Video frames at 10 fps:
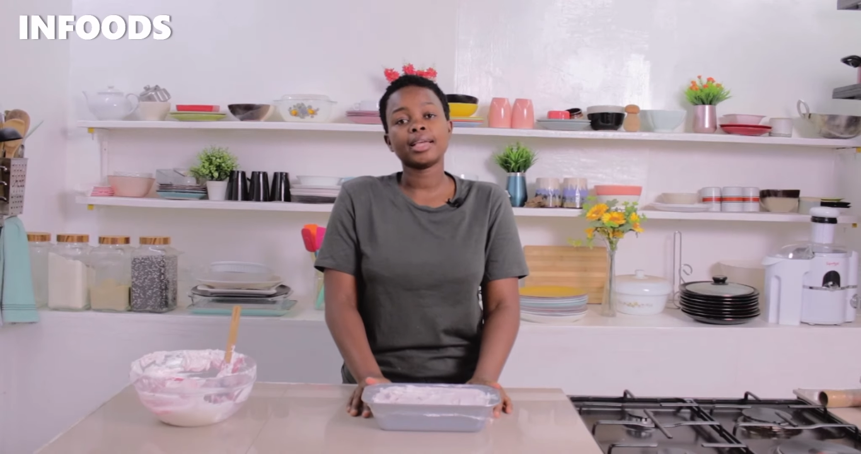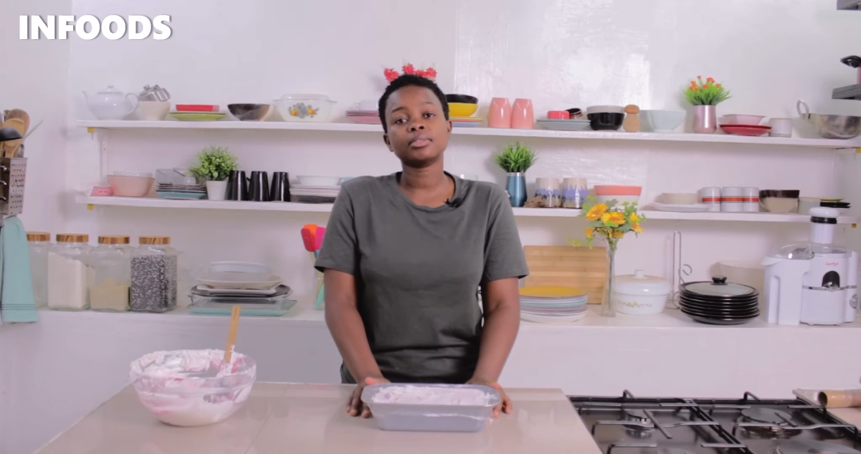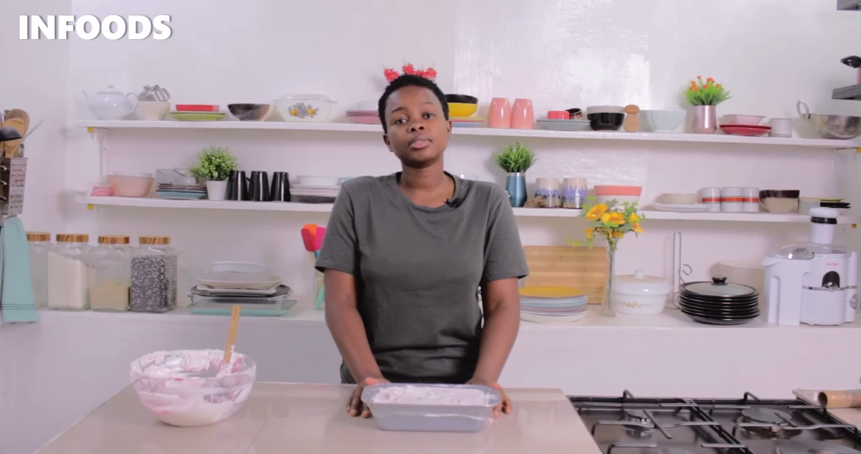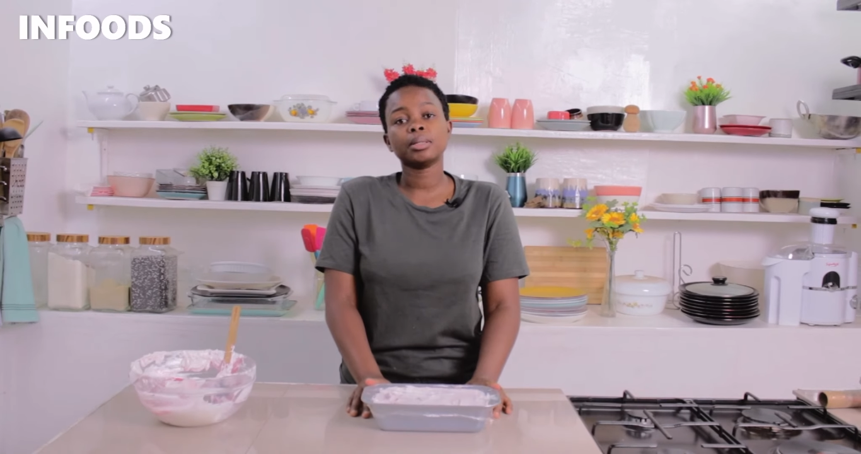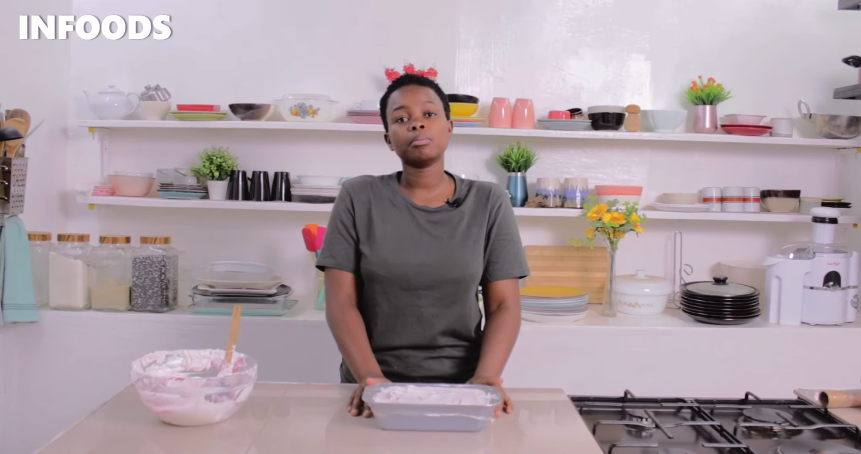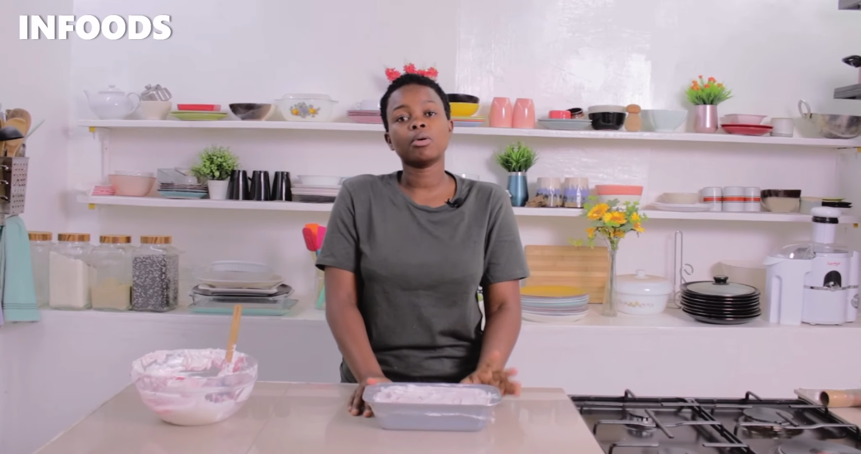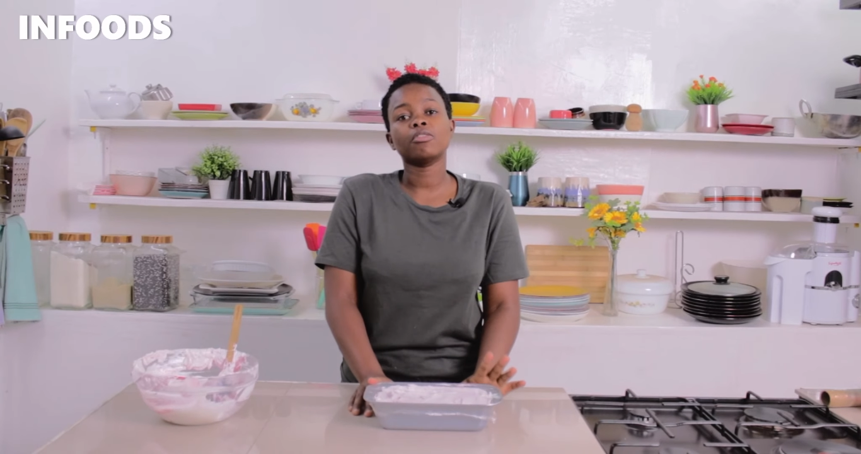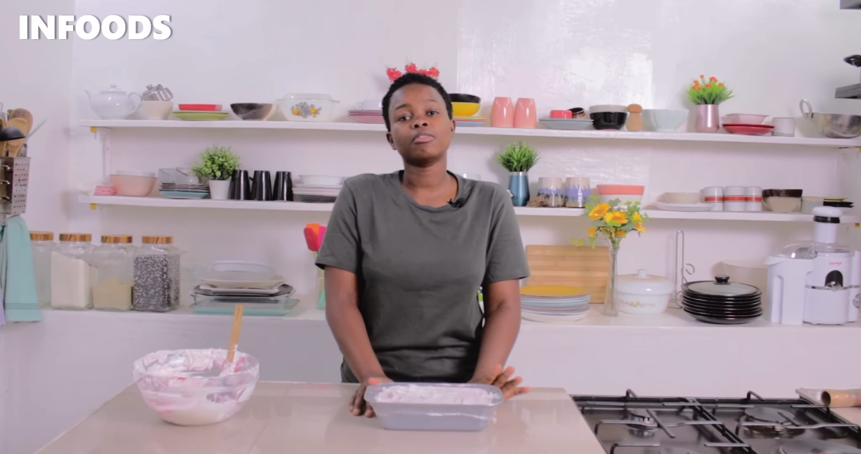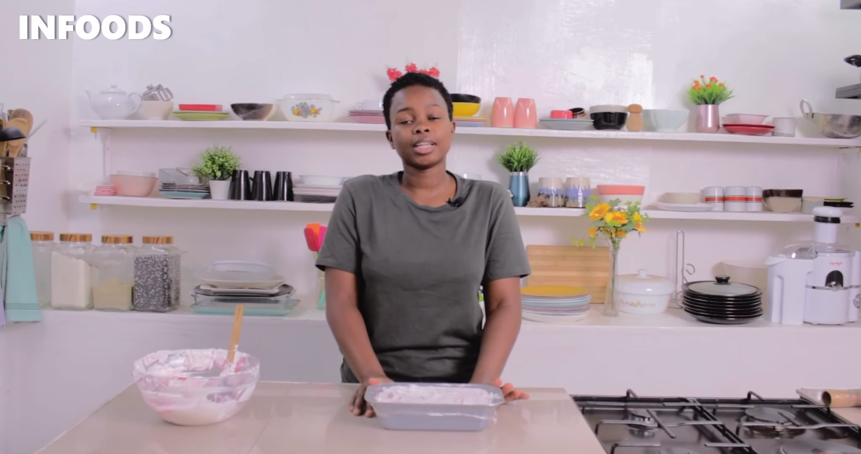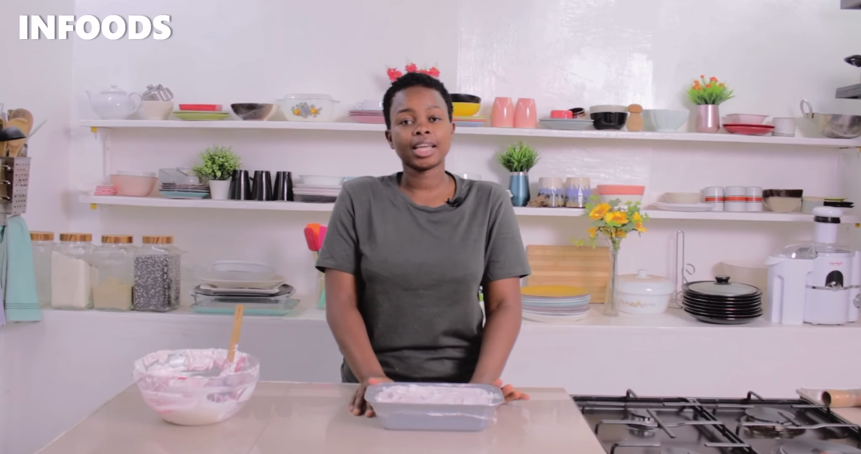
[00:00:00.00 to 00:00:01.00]
ice cream
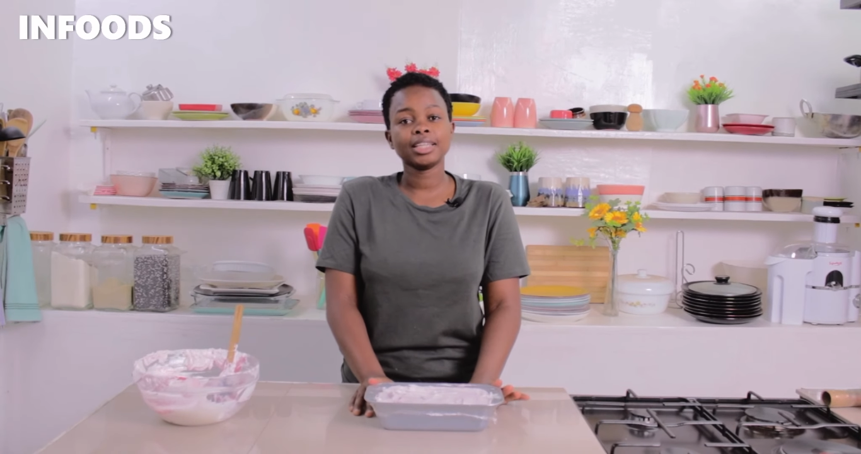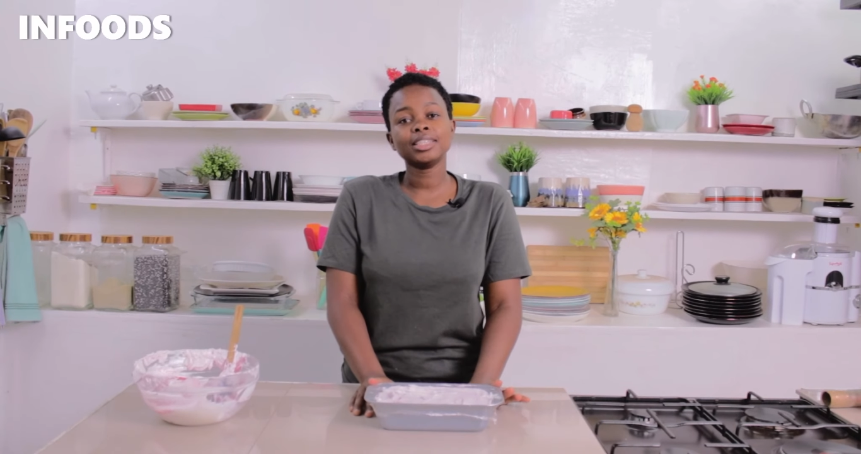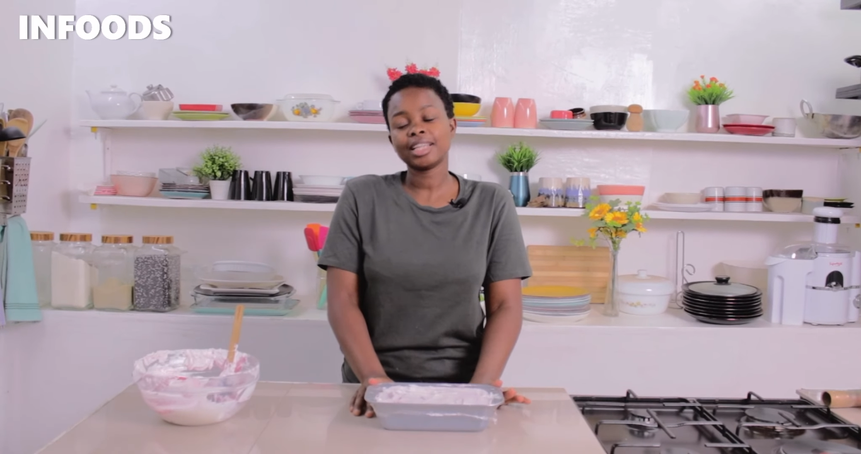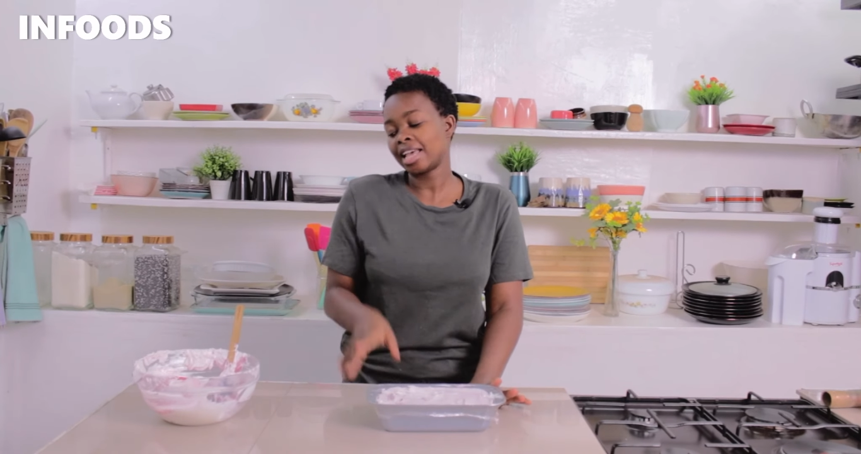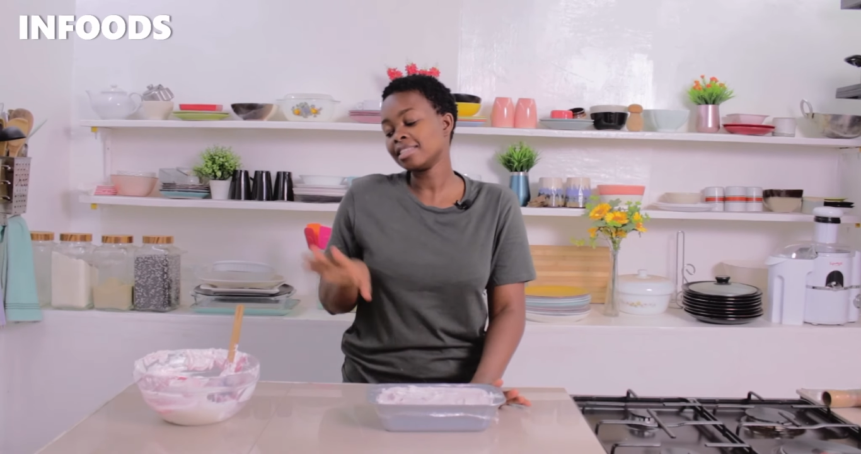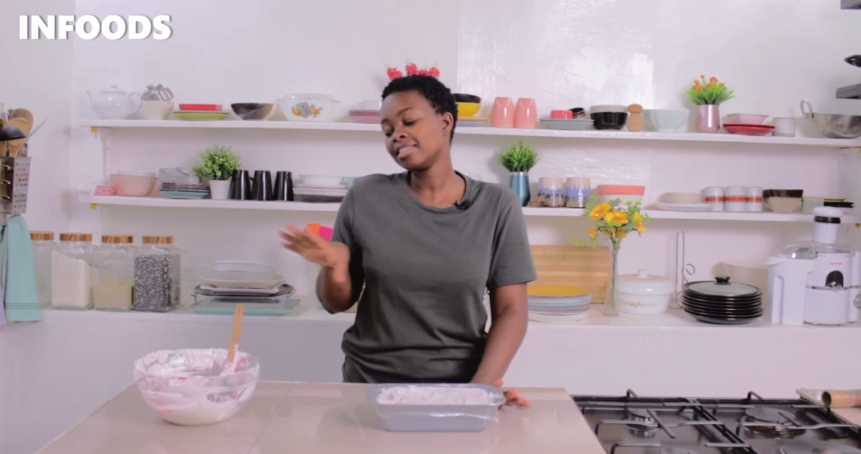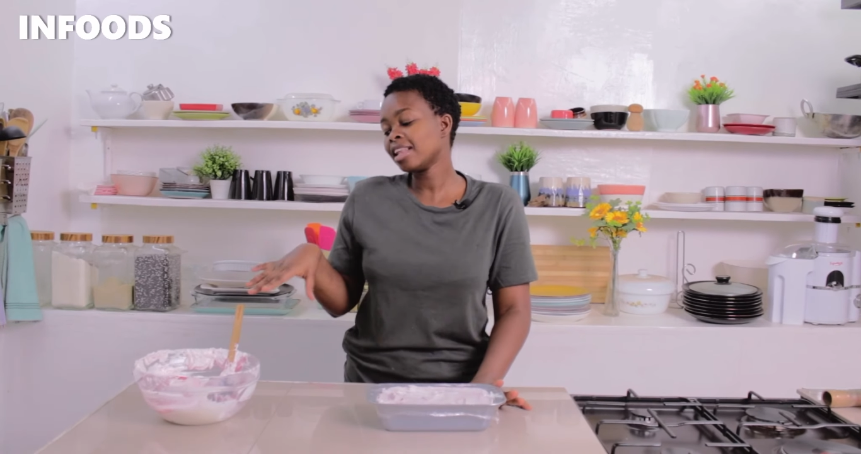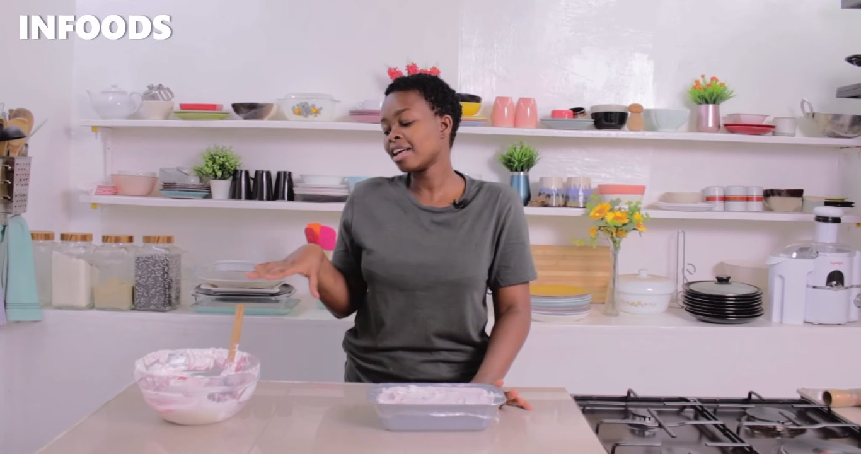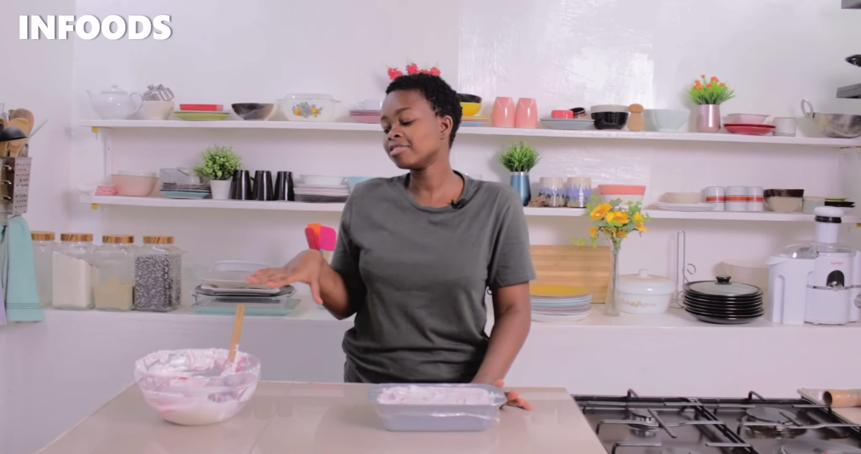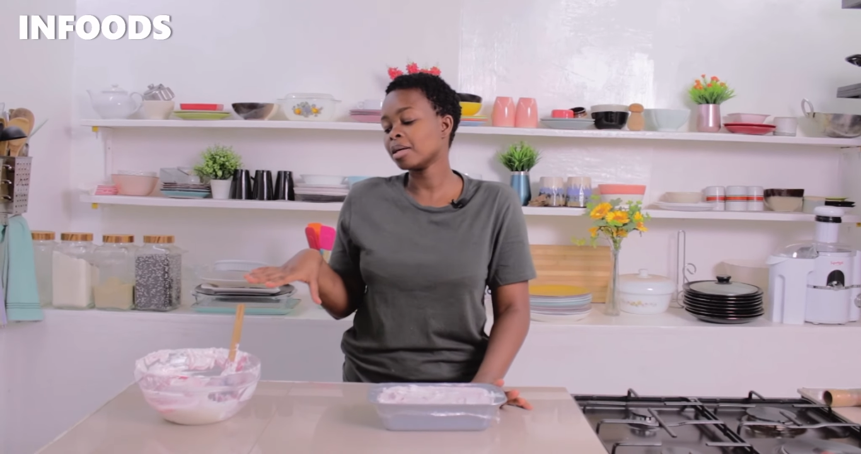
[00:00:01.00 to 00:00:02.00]
overnight. I
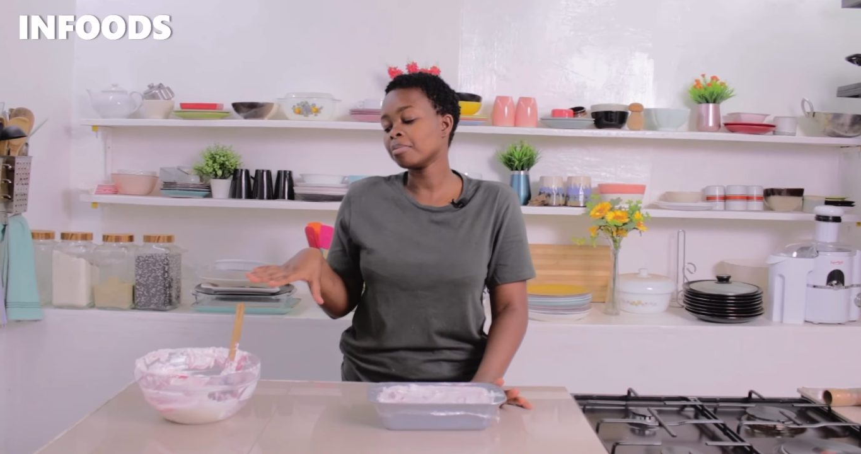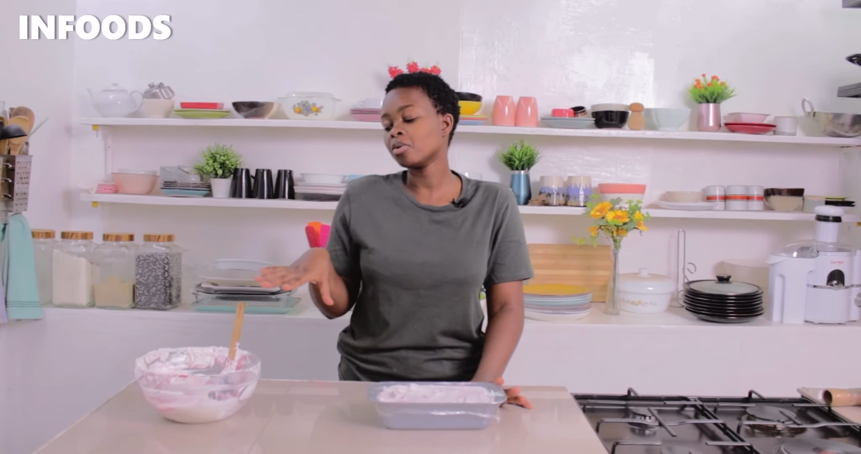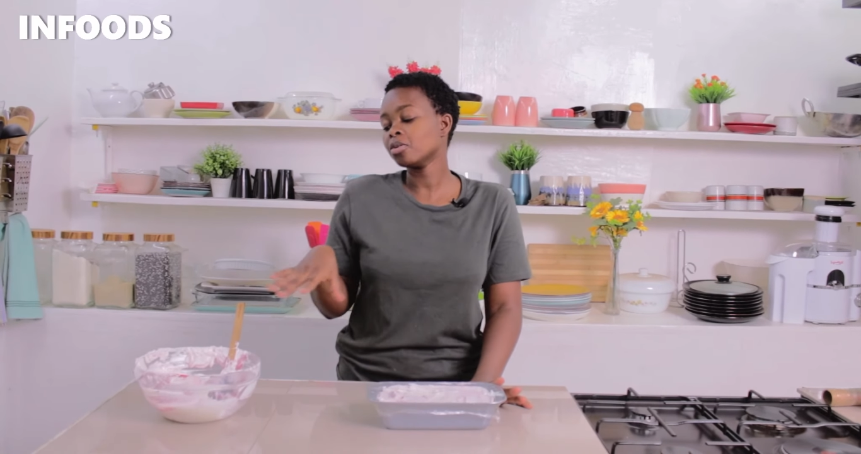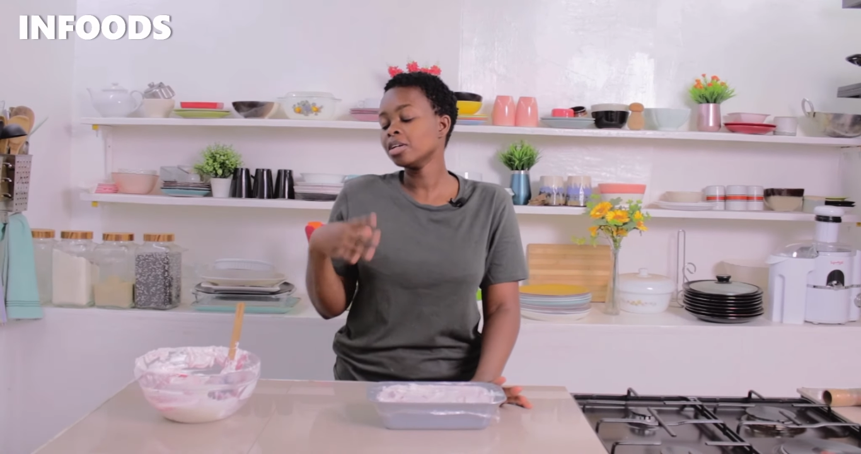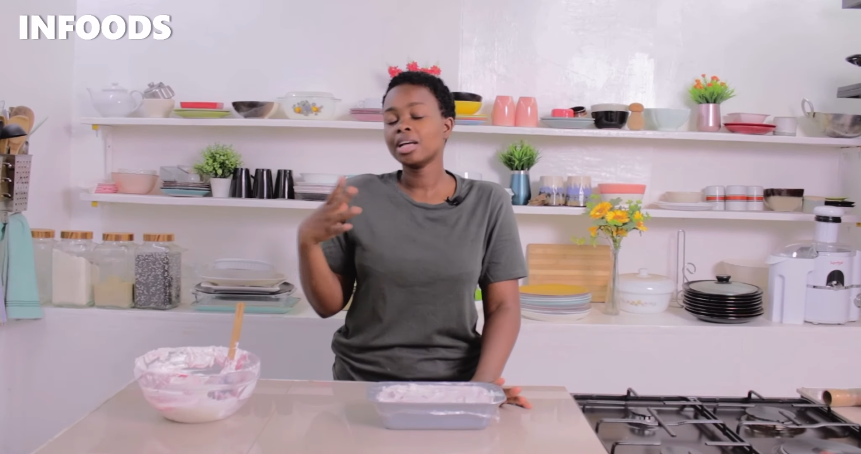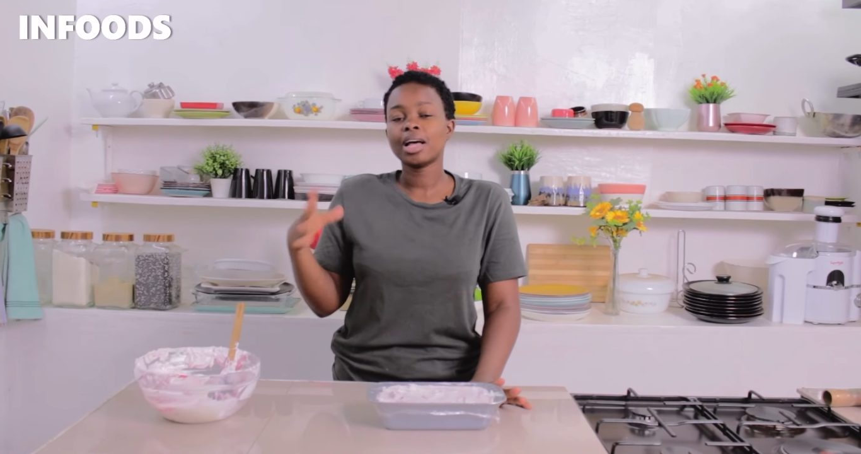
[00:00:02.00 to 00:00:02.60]
still have some more.